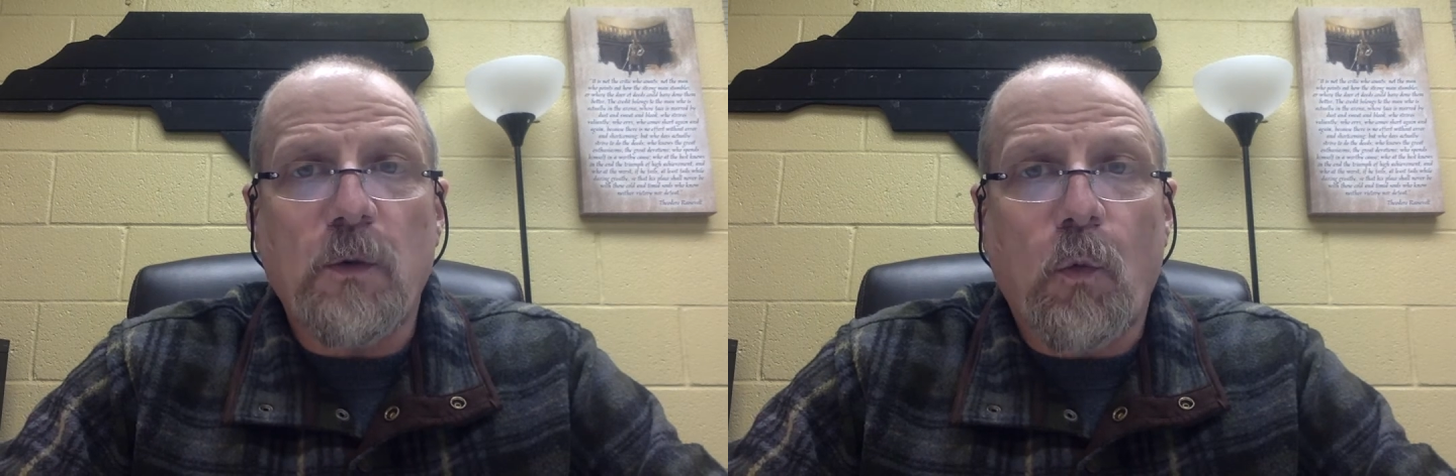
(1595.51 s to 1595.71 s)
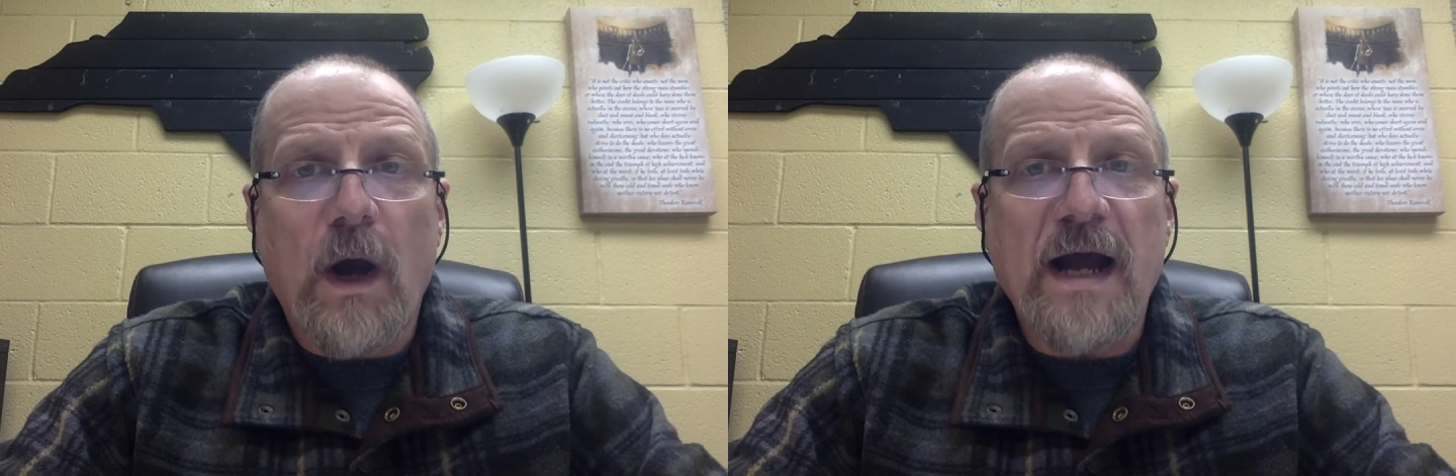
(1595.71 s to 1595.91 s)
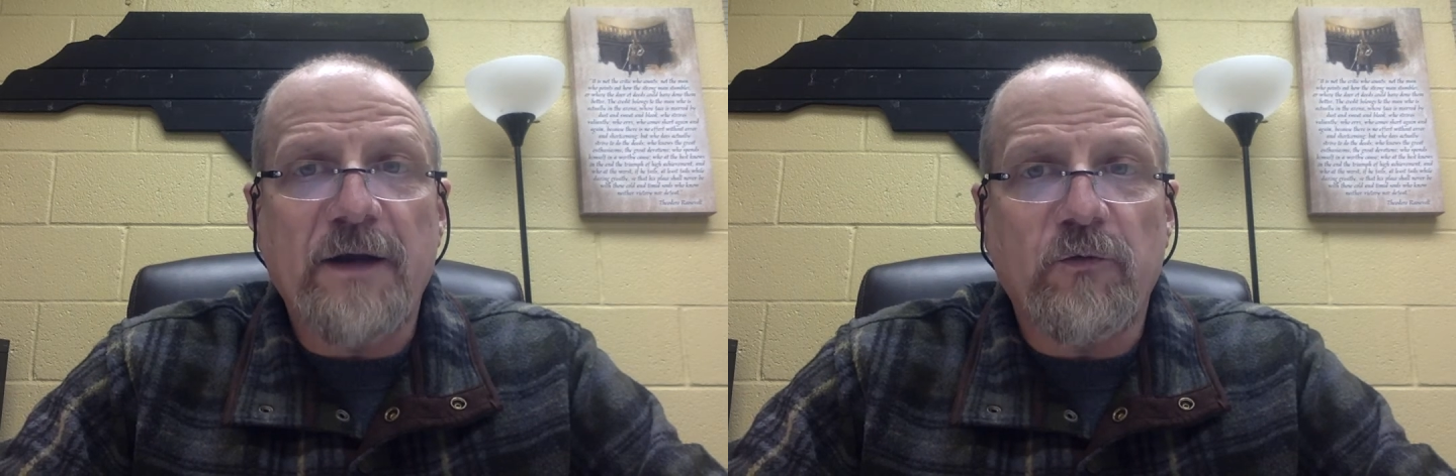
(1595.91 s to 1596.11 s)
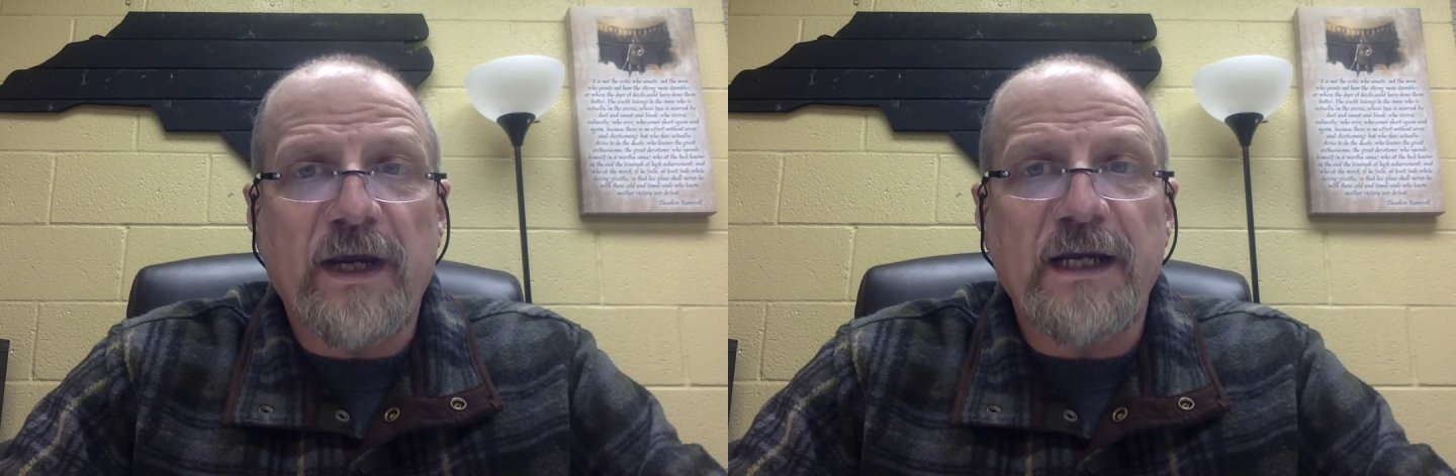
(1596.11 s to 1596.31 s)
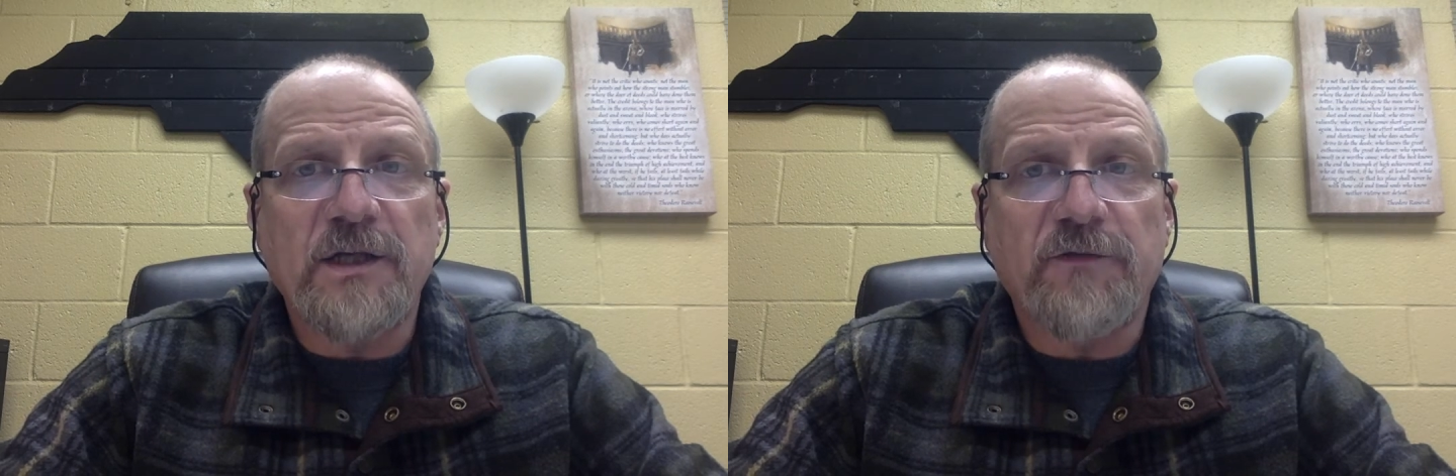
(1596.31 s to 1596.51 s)
wide
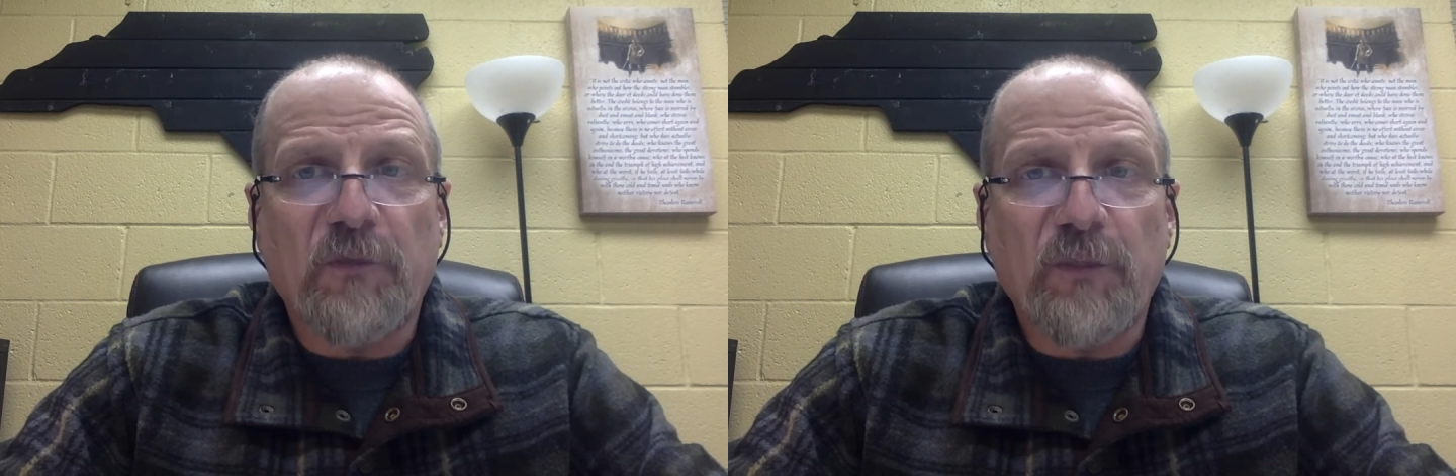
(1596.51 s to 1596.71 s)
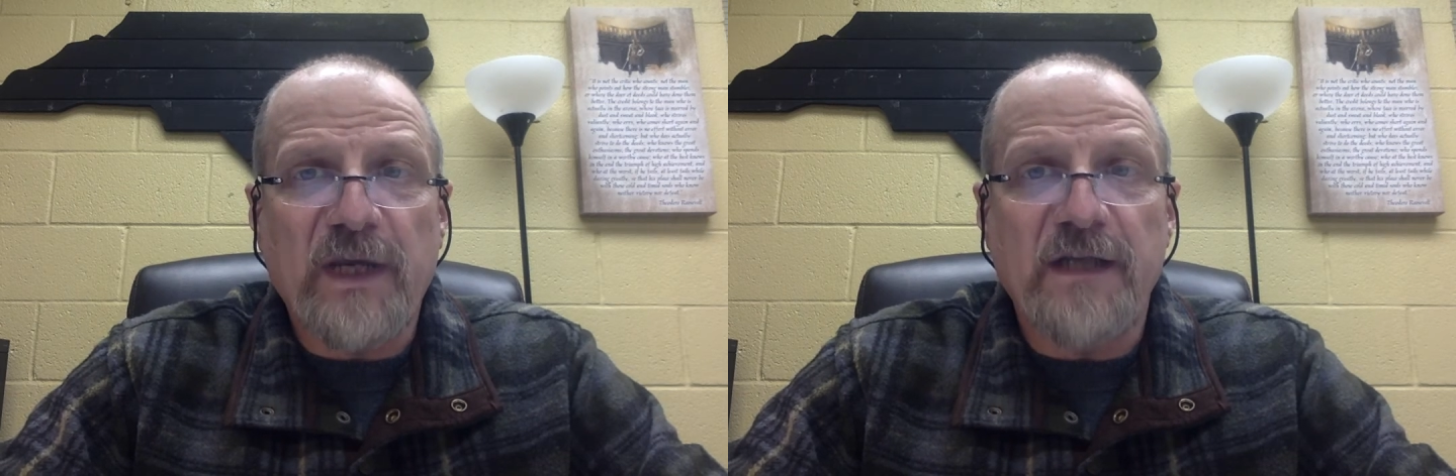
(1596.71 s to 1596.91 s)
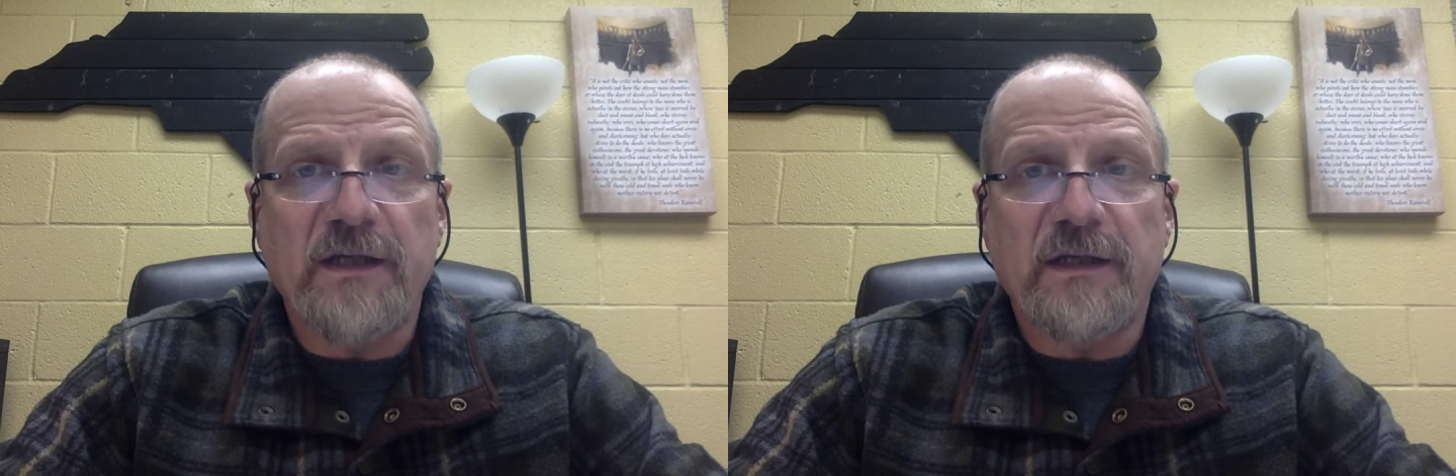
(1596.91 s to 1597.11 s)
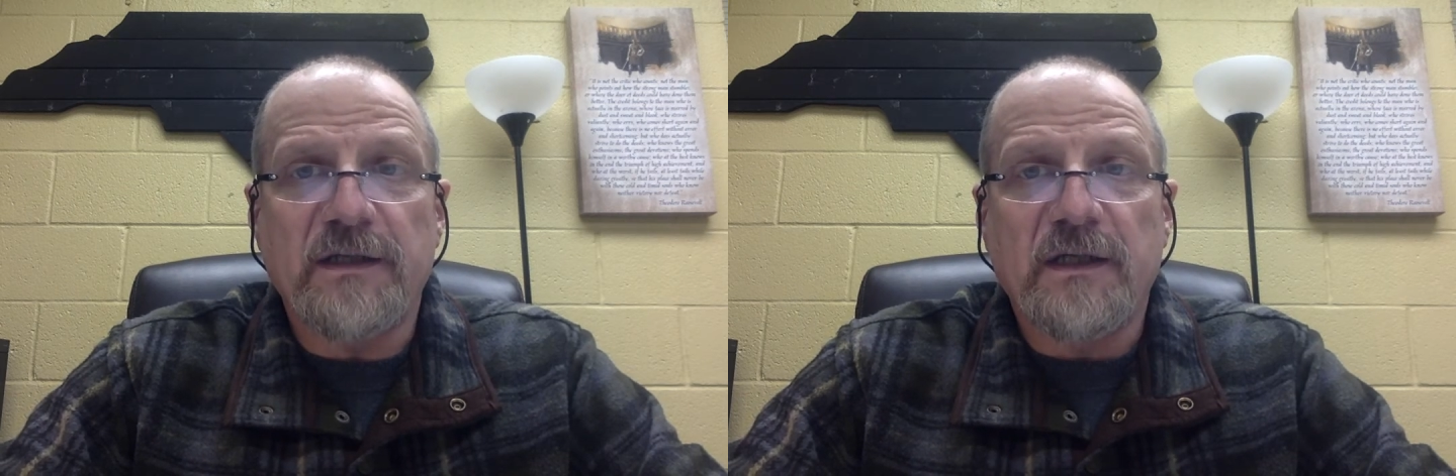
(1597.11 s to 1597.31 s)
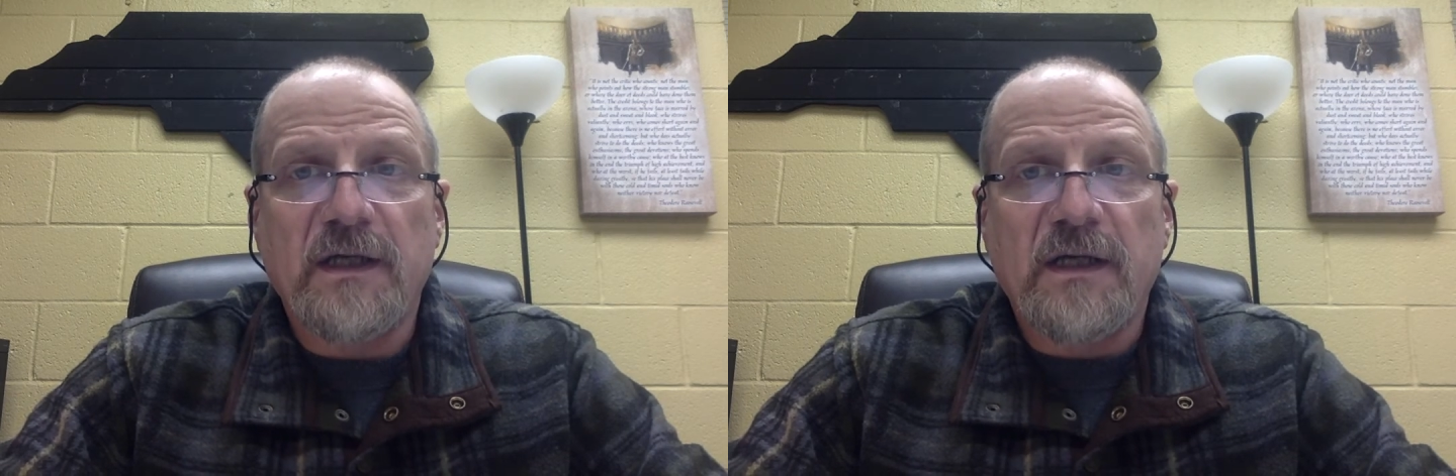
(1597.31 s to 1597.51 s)
range of opinions,